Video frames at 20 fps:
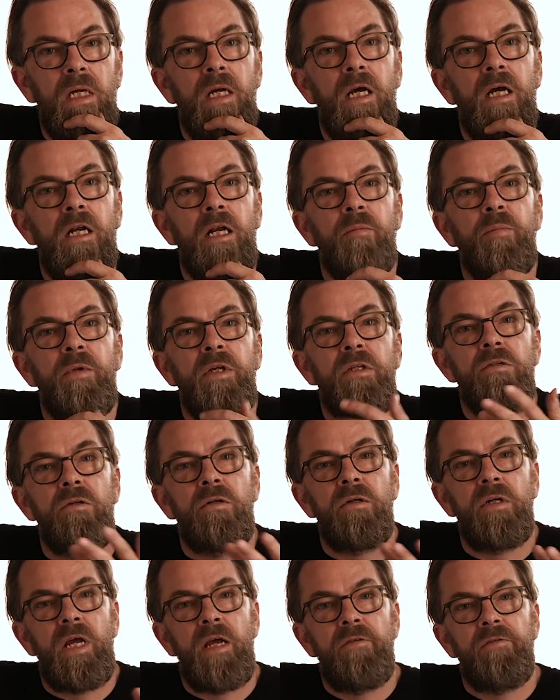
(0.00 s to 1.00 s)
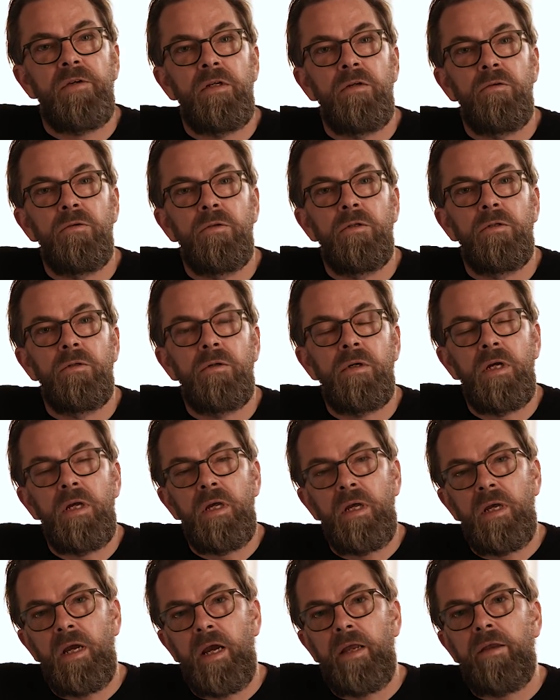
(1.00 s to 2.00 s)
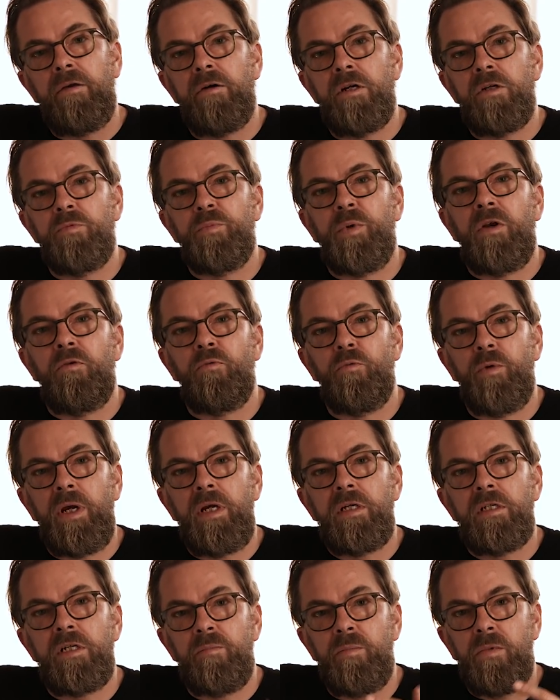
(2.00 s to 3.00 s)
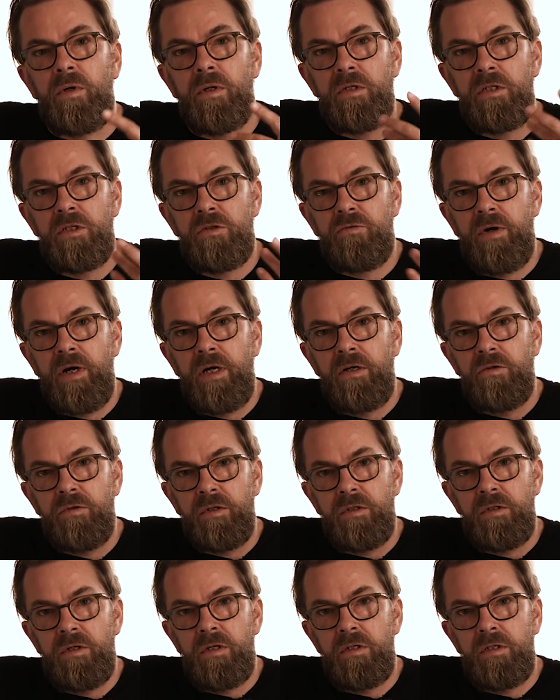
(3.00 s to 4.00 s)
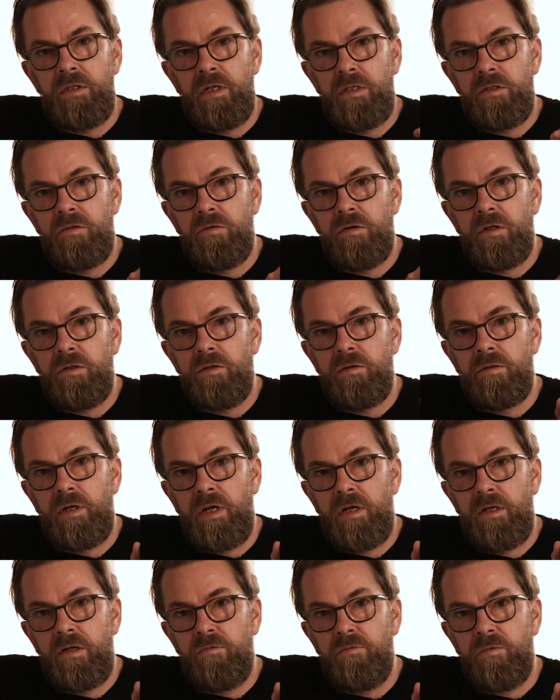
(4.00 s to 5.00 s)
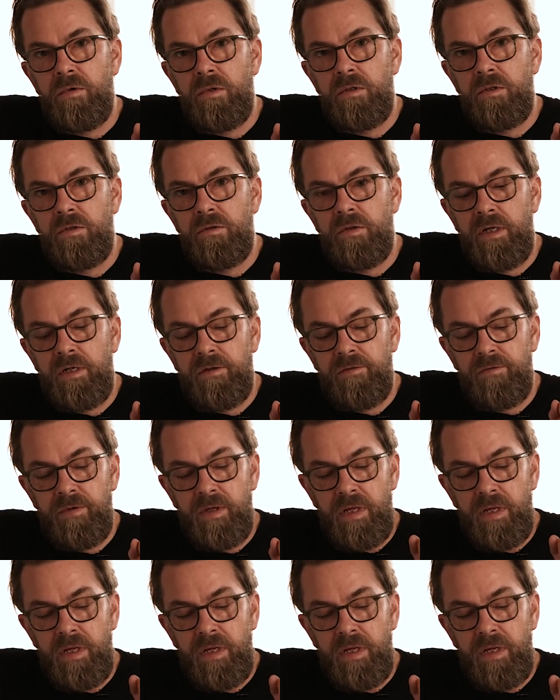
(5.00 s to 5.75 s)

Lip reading: and that means you're going to have a new look, and you're going to spend weeks or months trying to adjust that to the look that you want to have.